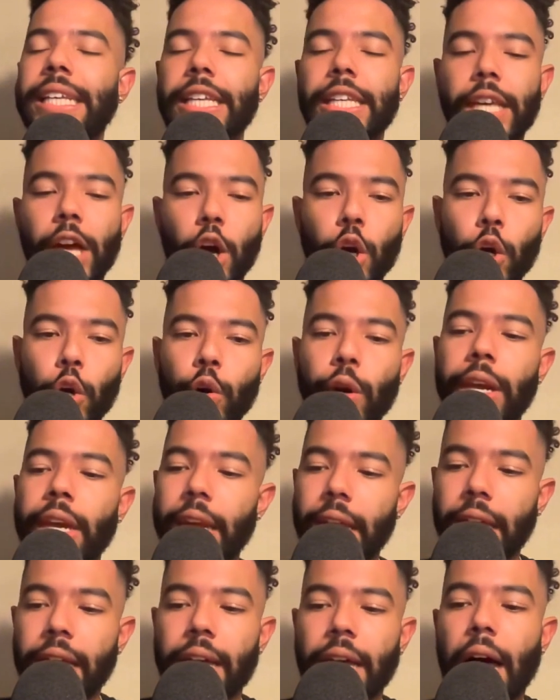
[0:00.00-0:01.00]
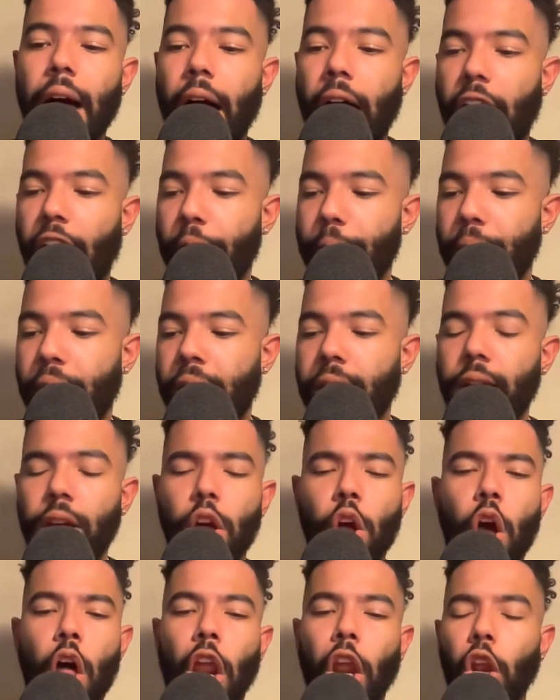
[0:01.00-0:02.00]
a younger Nick Ahmed,
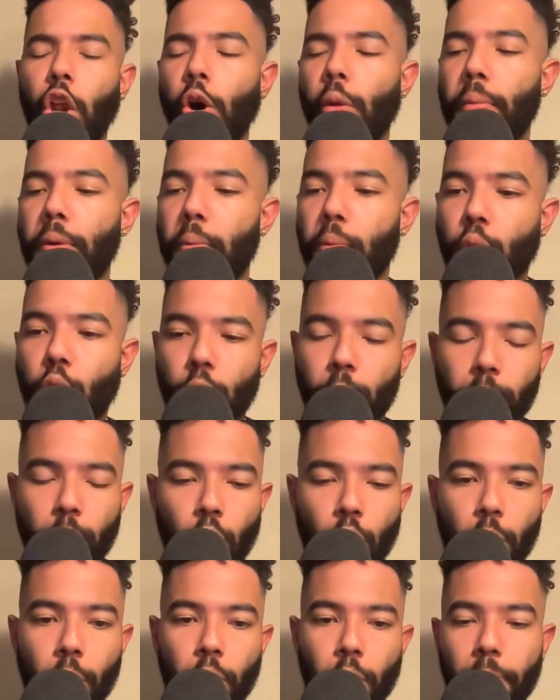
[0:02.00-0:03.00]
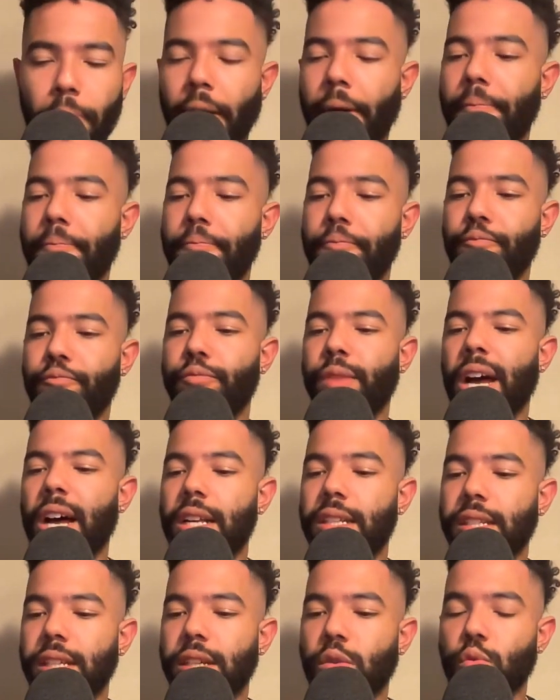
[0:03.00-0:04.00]
a little bit more mobile, but
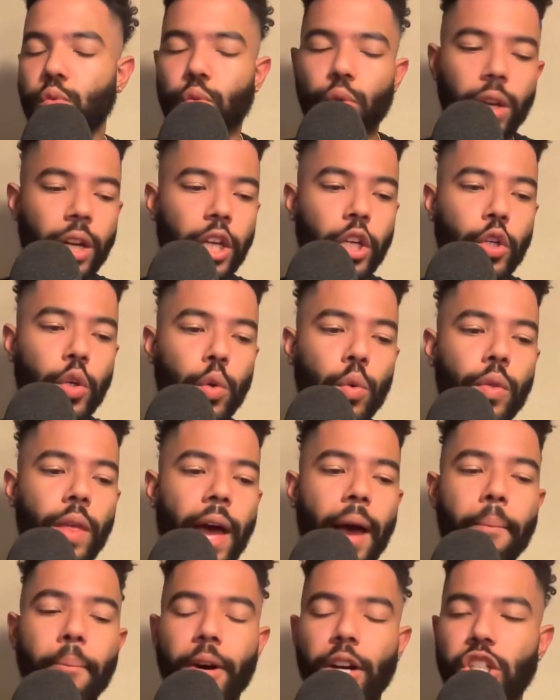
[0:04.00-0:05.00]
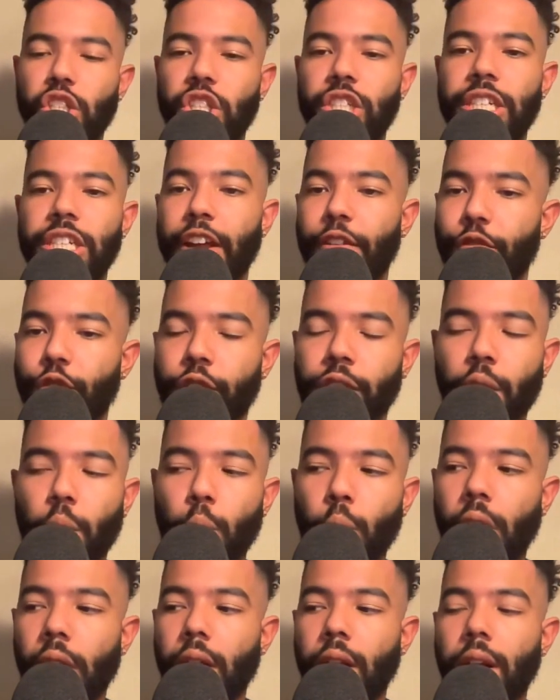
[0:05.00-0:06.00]
doesn't really do that much different
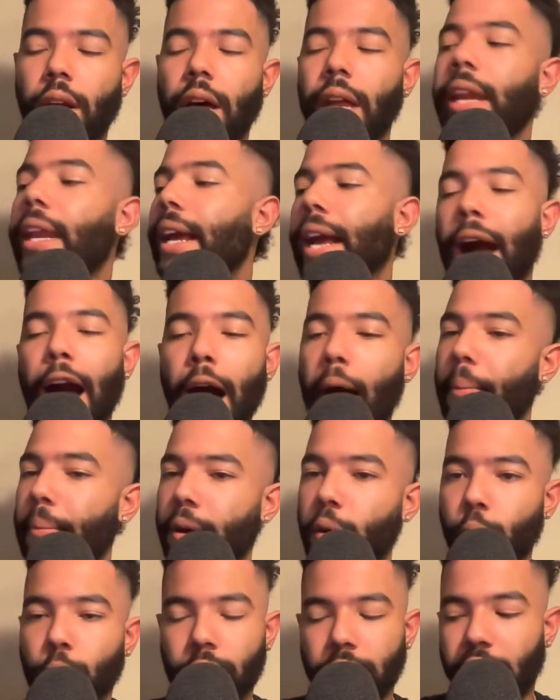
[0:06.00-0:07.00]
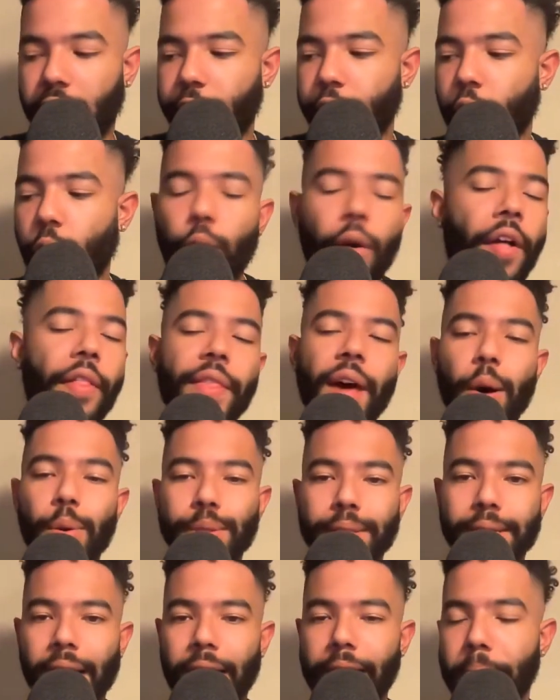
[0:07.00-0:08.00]
than what a Nick Ahmed would give you. That
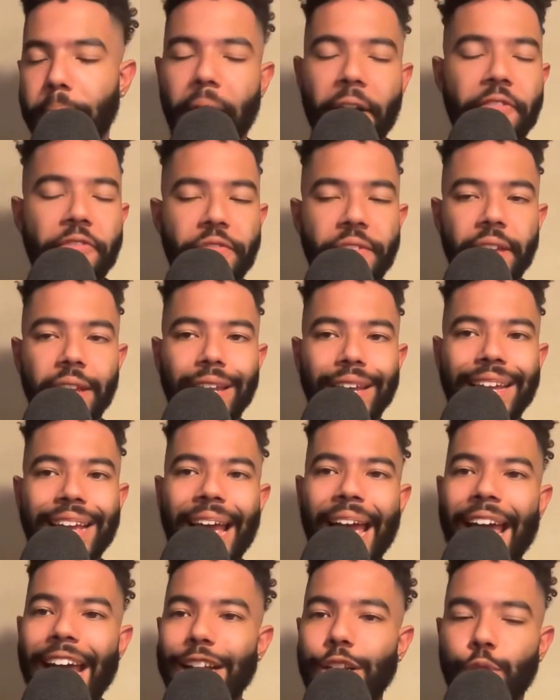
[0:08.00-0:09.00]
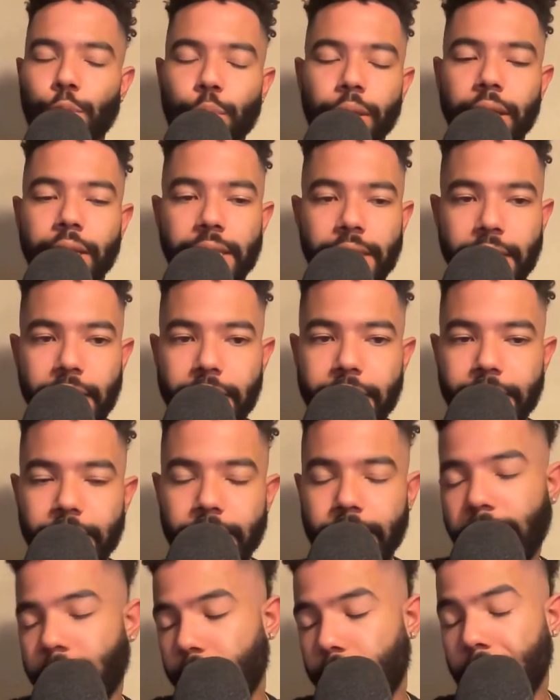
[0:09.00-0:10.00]
was kind of my feeling entering this
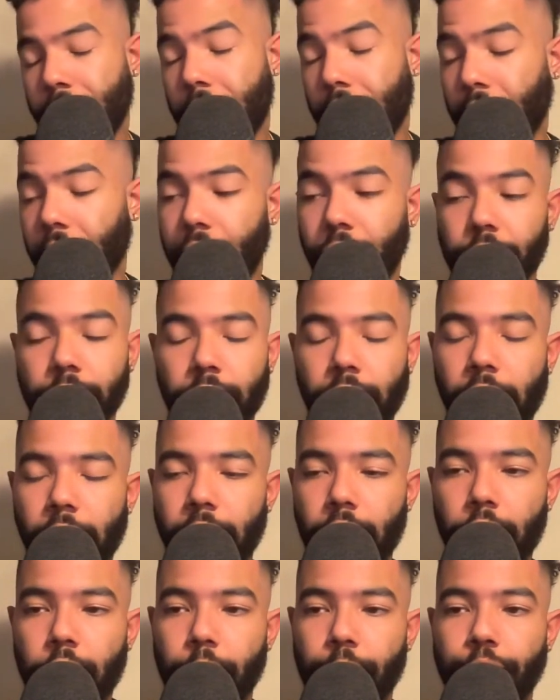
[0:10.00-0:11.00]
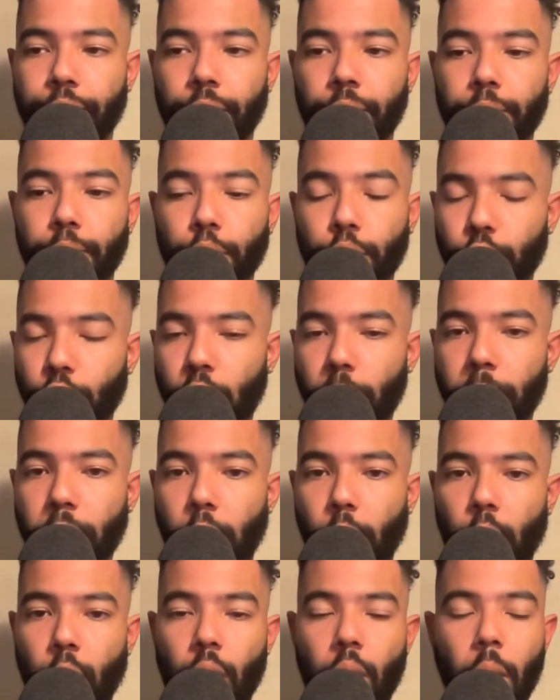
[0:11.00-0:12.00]
season. And little did I know,
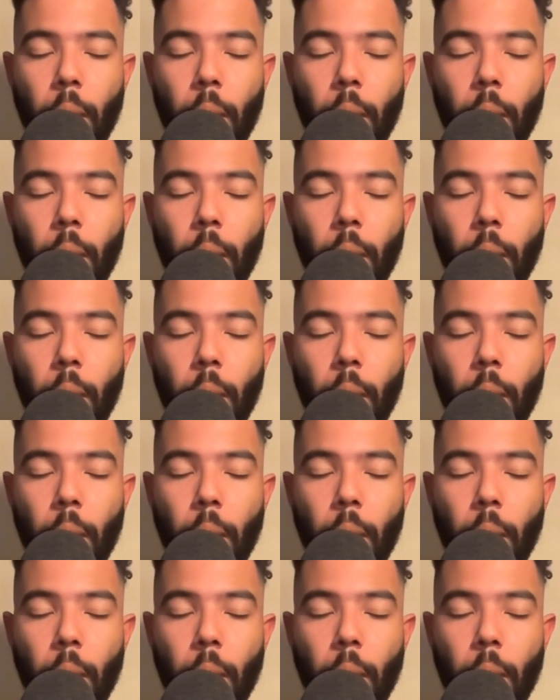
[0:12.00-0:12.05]
Perdomo,